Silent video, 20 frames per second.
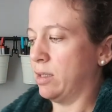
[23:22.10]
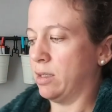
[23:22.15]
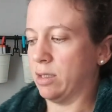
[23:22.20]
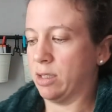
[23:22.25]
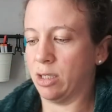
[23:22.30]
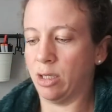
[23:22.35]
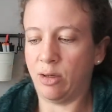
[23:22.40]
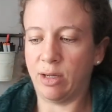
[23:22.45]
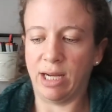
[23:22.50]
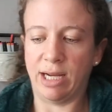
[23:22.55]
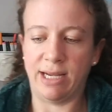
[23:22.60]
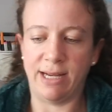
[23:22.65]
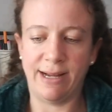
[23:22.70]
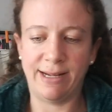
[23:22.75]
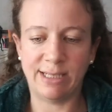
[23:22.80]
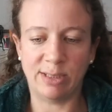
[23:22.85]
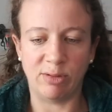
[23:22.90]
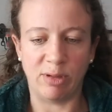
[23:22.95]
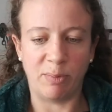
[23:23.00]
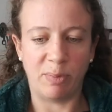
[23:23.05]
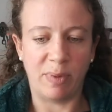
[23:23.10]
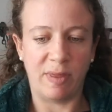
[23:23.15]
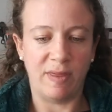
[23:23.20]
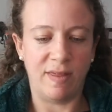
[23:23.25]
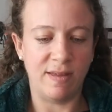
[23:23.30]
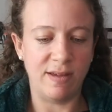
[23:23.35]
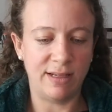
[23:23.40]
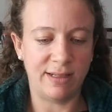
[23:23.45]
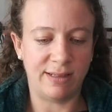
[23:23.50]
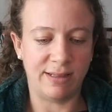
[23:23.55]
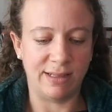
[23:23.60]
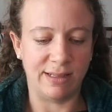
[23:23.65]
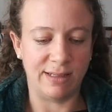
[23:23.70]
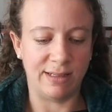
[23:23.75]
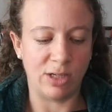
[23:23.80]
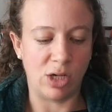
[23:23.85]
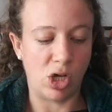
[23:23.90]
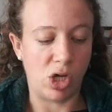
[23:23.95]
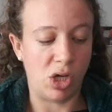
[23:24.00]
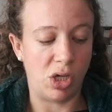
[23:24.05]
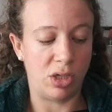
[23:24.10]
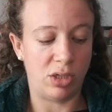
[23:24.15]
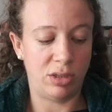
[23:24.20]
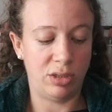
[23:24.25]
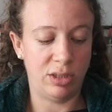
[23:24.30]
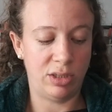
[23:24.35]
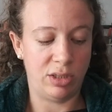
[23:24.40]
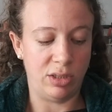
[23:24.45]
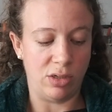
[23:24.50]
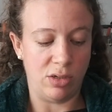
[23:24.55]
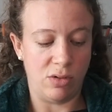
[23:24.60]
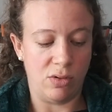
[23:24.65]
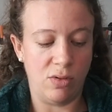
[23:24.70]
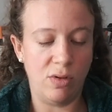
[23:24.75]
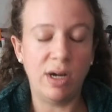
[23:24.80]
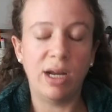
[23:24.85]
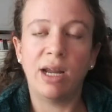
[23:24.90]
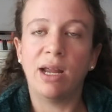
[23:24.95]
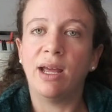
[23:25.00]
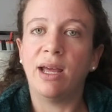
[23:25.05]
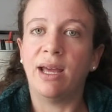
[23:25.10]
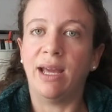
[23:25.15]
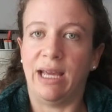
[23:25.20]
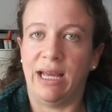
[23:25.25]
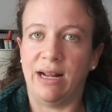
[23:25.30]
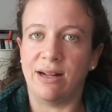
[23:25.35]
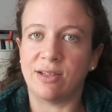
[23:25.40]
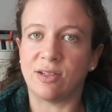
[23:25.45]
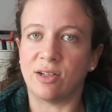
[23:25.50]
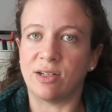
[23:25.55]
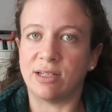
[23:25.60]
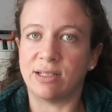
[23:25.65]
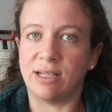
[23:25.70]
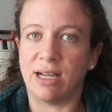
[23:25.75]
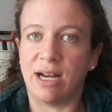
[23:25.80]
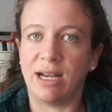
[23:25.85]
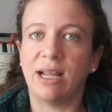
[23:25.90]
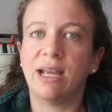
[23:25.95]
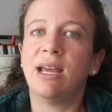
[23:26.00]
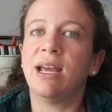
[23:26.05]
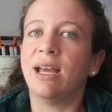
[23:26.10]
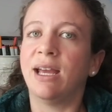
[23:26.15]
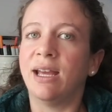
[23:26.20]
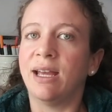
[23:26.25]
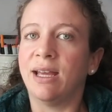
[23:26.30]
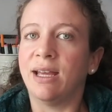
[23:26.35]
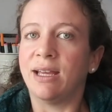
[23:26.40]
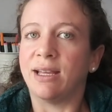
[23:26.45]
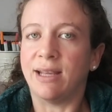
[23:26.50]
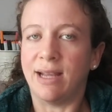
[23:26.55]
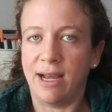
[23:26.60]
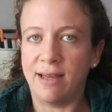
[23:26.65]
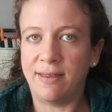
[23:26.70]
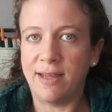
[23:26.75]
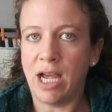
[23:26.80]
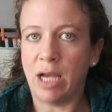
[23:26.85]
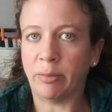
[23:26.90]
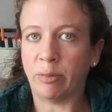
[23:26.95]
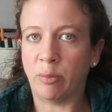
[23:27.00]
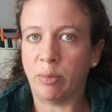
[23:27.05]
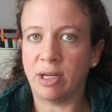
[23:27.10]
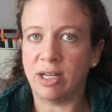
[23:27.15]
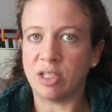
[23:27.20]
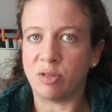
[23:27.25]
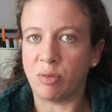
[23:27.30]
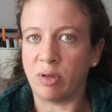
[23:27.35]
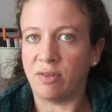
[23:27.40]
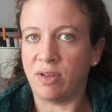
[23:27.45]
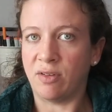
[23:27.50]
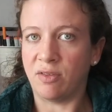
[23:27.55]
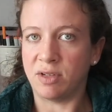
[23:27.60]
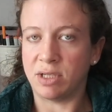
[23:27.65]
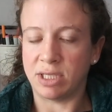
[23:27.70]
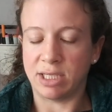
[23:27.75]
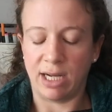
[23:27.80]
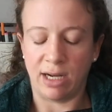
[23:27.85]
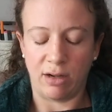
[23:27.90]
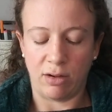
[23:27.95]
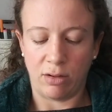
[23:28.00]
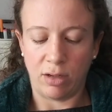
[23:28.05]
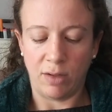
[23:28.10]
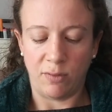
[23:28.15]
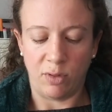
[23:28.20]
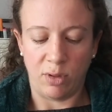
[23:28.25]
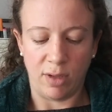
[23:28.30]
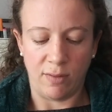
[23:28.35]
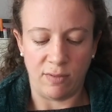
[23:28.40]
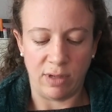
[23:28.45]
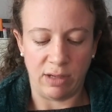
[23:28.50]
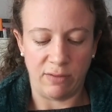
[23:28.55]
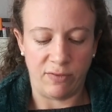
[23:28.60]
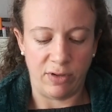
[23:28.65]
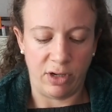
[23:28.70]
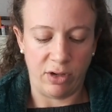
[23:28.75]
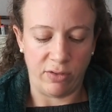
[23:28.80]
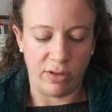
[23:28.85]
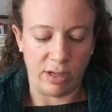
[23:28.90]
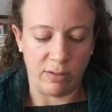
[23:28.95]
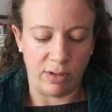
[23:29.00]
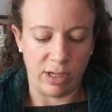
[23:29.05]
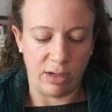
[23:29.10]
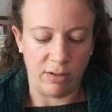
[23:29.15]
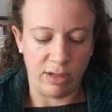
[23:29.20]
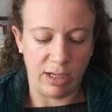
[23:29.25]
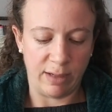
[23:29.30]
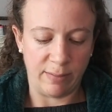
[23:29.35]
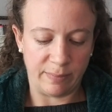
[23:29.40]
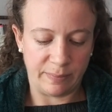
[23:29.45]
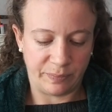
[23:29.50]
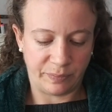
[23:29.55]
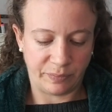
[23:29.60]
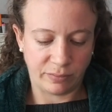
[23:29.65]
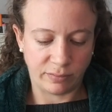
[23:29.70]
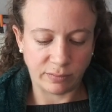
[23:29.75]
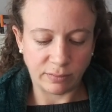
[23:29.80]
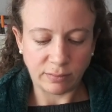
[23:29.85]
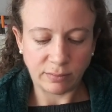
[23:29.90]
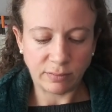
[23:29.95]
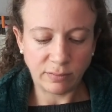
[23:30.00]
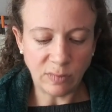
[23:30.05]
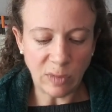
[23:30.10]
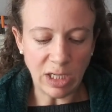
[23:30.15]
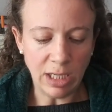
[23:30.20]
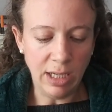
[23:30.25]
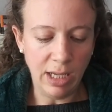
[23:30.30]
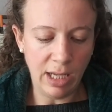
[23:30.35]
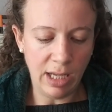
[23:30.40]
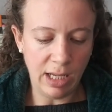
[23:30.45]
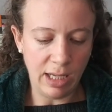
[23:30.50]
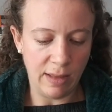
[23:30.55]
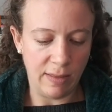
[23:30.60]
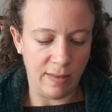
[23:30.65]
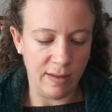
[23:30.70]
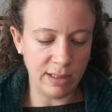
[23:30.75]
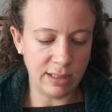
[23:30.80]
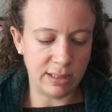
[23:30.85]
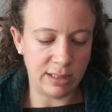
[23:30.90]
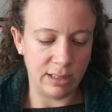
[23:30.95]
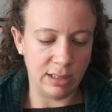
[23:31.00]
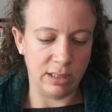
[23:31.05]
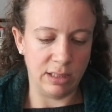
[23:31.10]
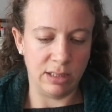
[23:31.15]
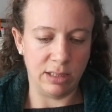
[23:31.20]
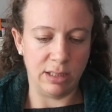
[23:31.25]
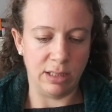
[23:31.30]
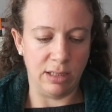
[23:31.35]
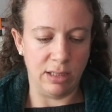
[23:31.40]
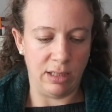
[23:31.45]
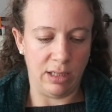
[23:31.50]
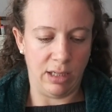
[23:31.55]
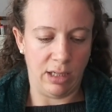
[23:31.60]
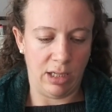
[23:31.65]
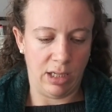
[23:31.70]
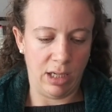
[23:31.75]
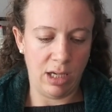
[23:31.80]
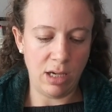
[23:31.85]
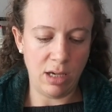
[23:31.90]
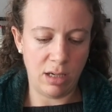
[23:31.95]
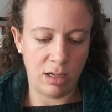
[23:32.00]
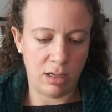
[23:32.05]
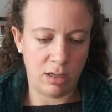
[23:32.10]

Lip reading: Okay, next whip. This is also hands-on design. Kathy Haberman is my favorite designer, if you have not figured that one out yet. This is the...